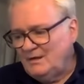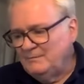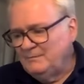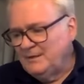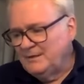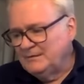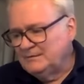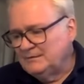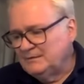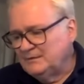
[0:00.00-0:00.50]

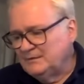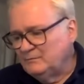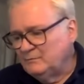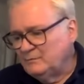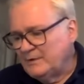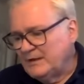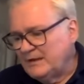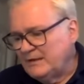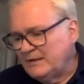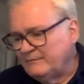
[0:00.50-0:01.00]
But
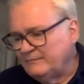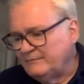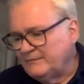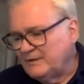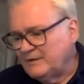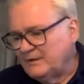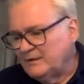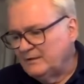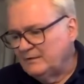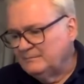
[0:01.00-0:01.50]
we have,
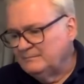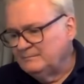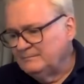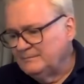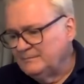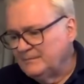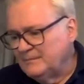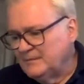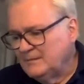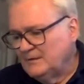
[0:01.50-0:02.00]

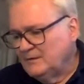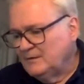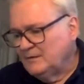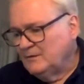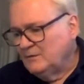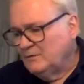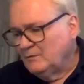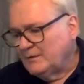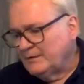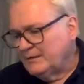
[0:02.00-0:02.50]

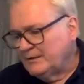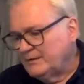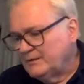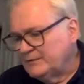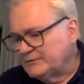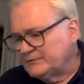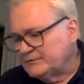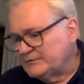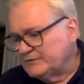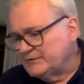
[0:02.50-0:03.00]
what
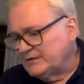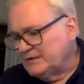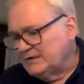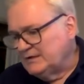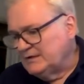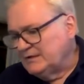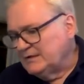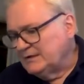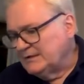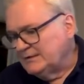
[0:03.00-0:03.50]
else?
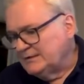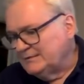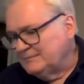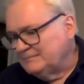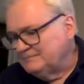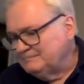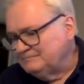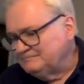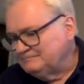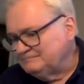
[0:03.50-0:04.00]

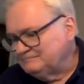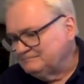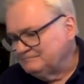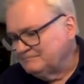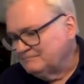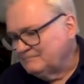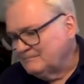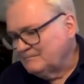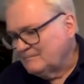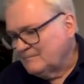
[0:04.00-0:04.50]
Oh,
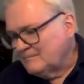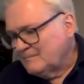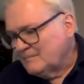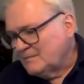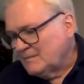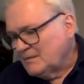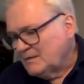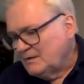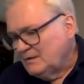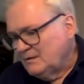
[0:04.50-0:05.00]

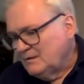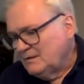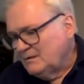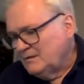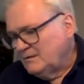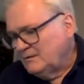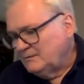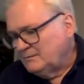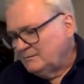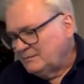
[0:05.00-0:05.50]

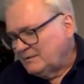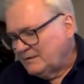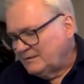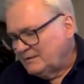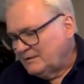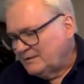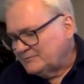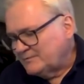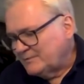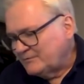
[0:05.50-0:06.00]
well, I
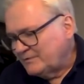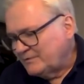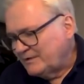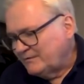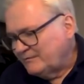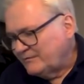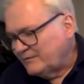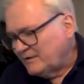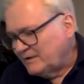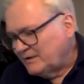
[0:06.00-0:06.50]
lost my train
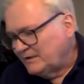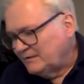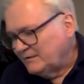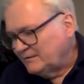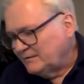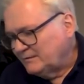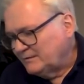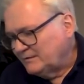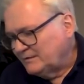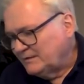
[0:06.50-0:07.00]
of thought
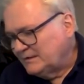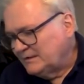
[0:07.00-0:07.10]
here.